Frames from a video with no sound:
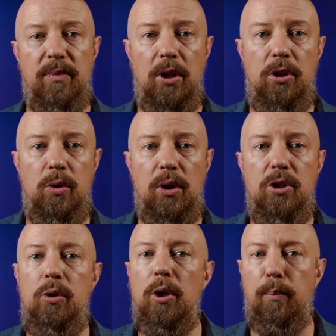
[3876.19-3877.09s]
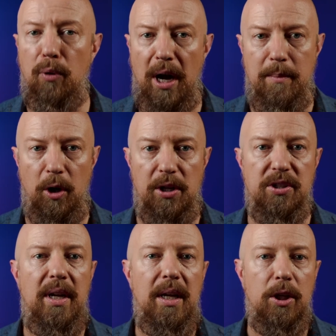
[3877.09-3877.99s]
You can do your primaries,
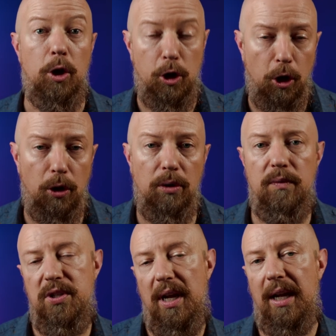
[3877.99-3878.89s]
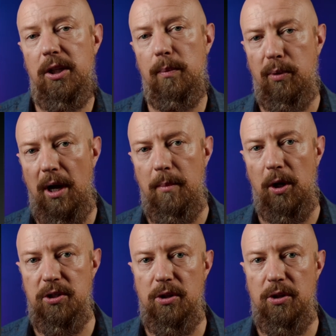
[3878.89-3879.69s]
your curves and your primaries.